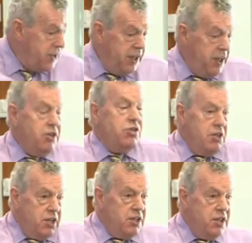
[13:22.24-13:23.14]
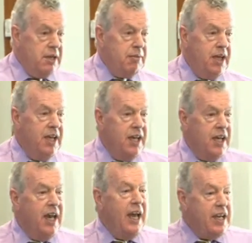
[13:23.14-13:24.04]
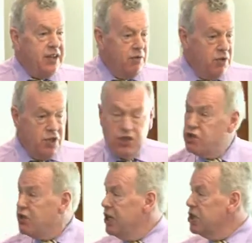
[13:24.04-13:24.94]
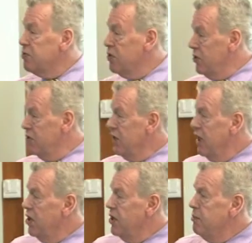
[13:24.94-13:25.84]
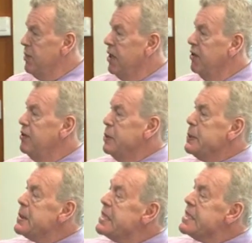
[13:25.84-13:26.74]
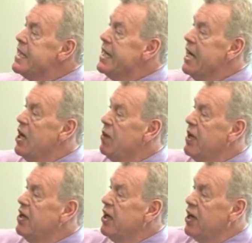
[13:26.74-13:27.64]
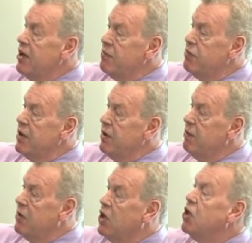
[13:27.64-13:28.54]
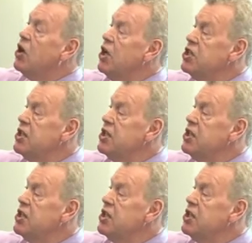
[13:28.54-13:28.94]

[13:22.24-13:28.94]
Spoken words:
here, you can stretch the tummy, anything which is stretchable, including bone. We know that collagen